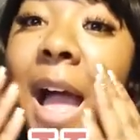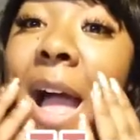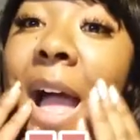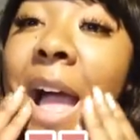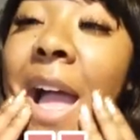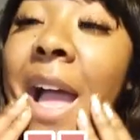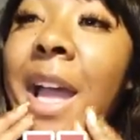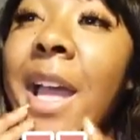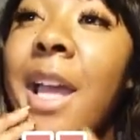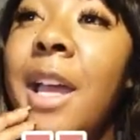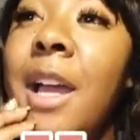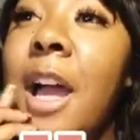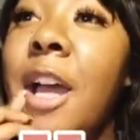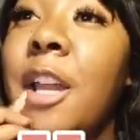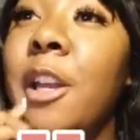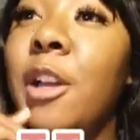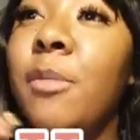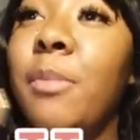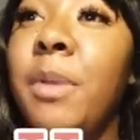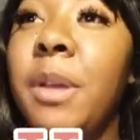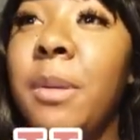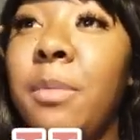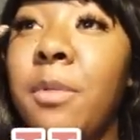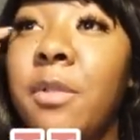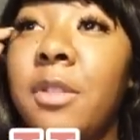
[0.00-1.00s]
I
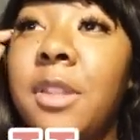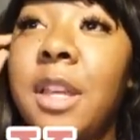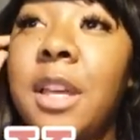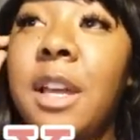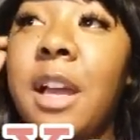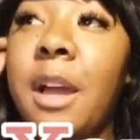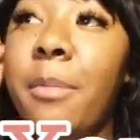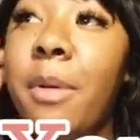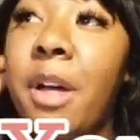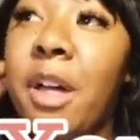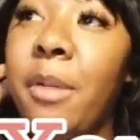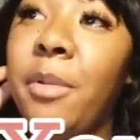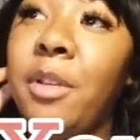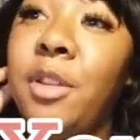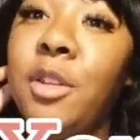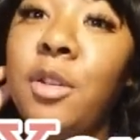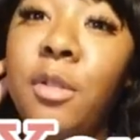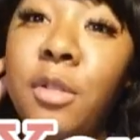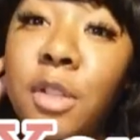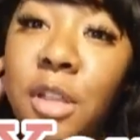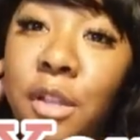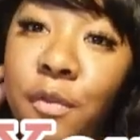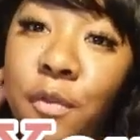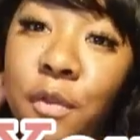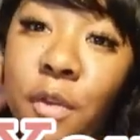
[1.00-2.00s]
know people think I've probably been
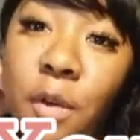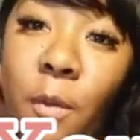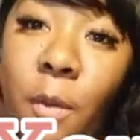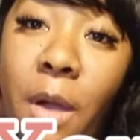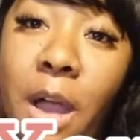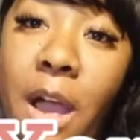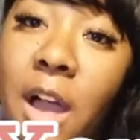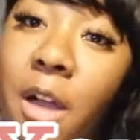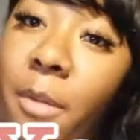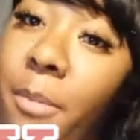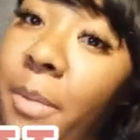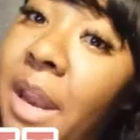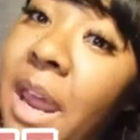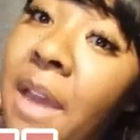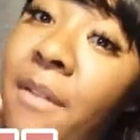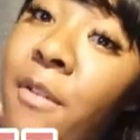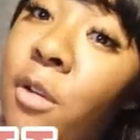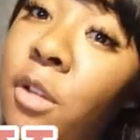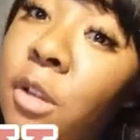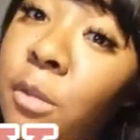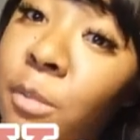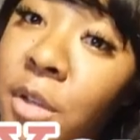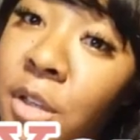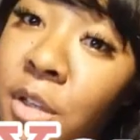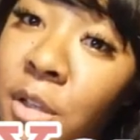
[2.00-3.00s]
doing this for a while, but
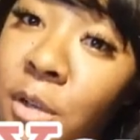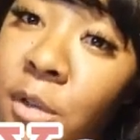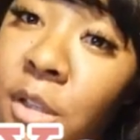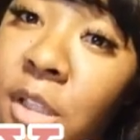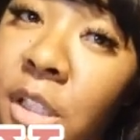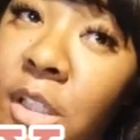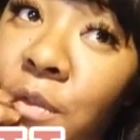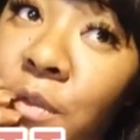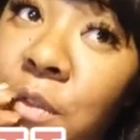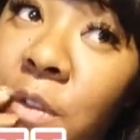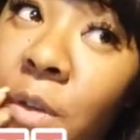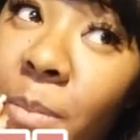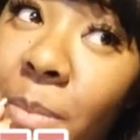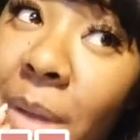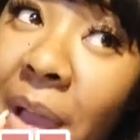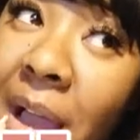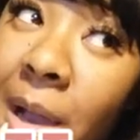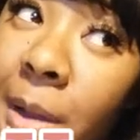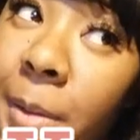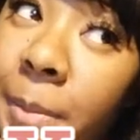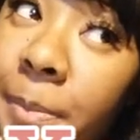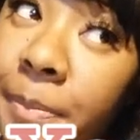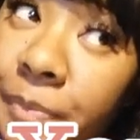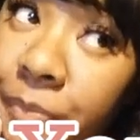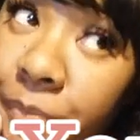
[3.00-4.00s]
I've only been doing this for
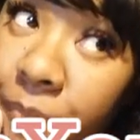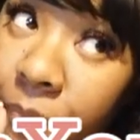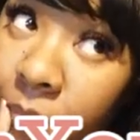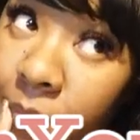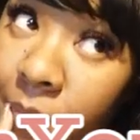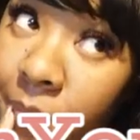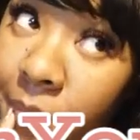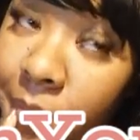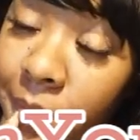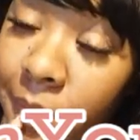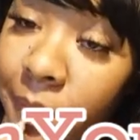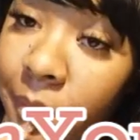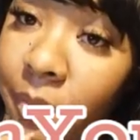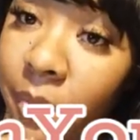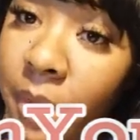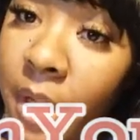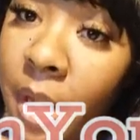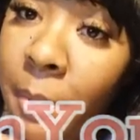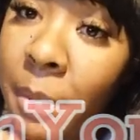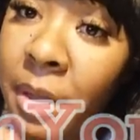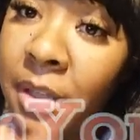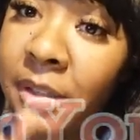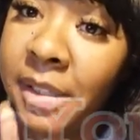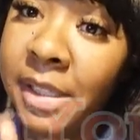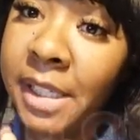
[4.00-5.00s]
about
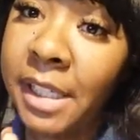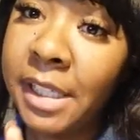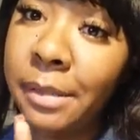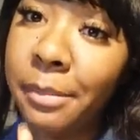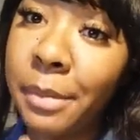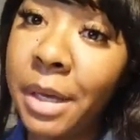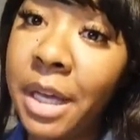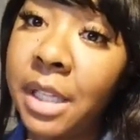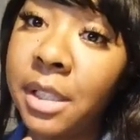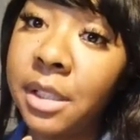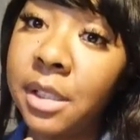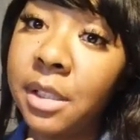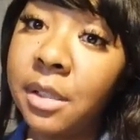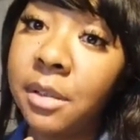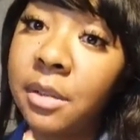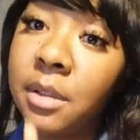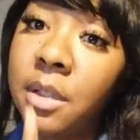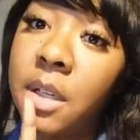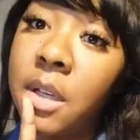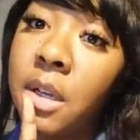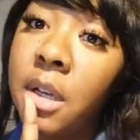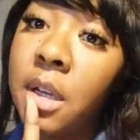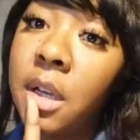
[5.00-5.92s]
6 months,